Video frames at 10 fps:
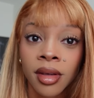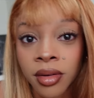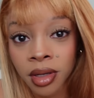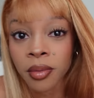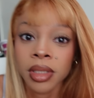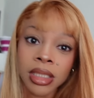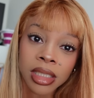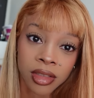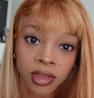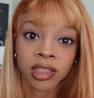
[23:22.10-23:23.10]
Okay, one
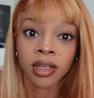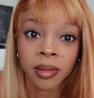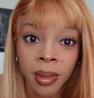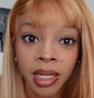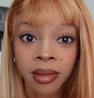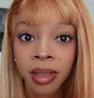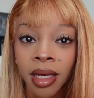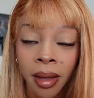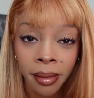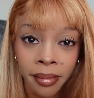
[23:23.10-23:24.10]
thing's for certain, my
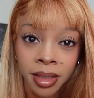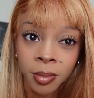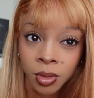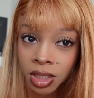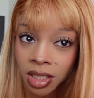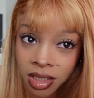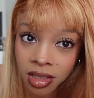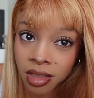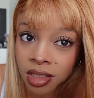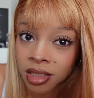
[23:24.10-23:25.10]
makeup routine is
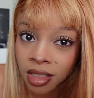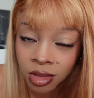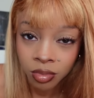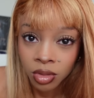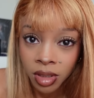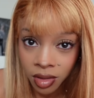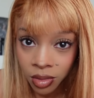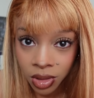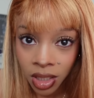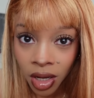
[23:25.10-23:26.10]
good because I just blew my
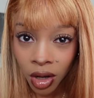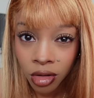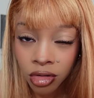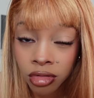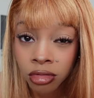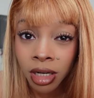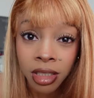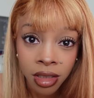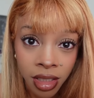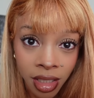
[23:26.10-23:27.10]
nose
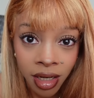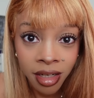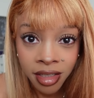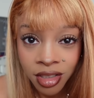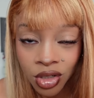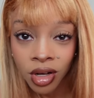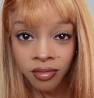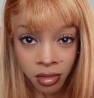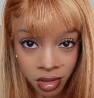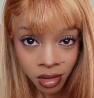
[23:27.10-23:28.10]
crazily and I still
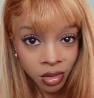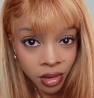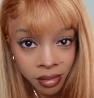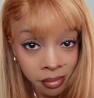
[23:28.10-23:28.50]
have nose contour.